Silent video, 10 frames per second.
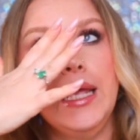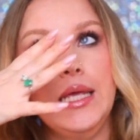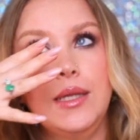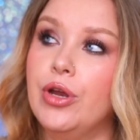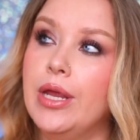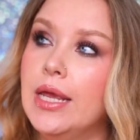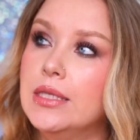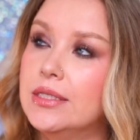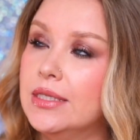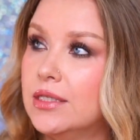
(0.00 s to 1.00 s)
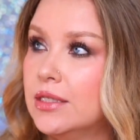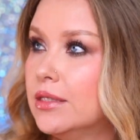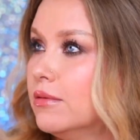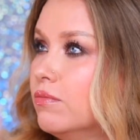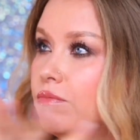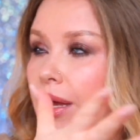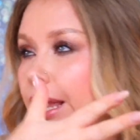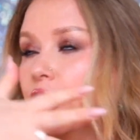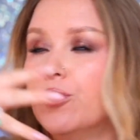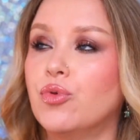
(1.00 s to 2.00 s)
it creates this
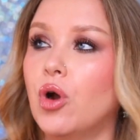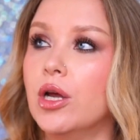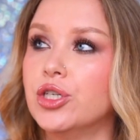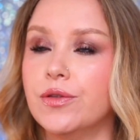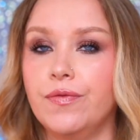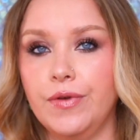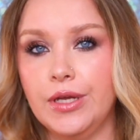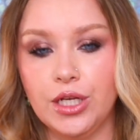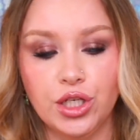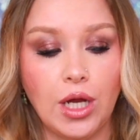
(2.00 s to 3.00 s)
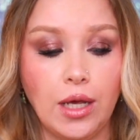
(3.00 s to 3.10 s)
airbrushed finish.